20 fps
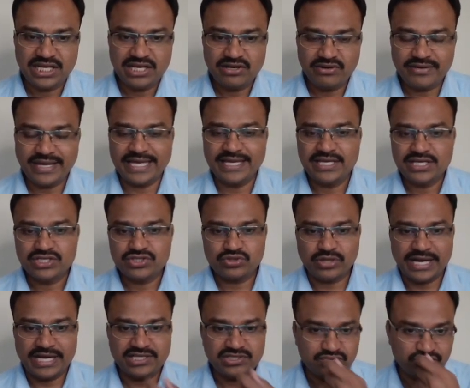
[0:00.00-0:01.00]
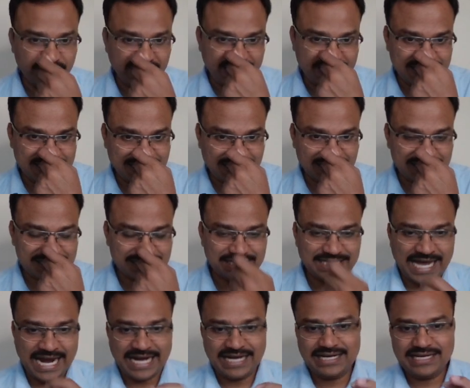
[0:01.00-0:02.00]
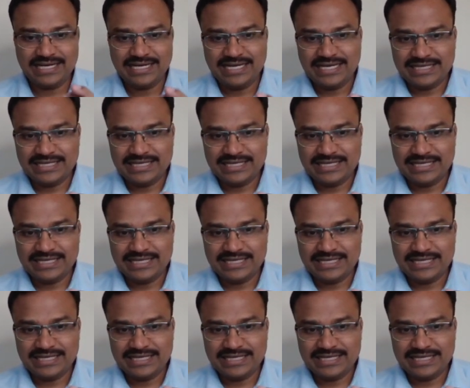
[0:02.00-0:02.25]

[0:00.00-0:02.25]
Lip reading: Okay, so as we discussed that,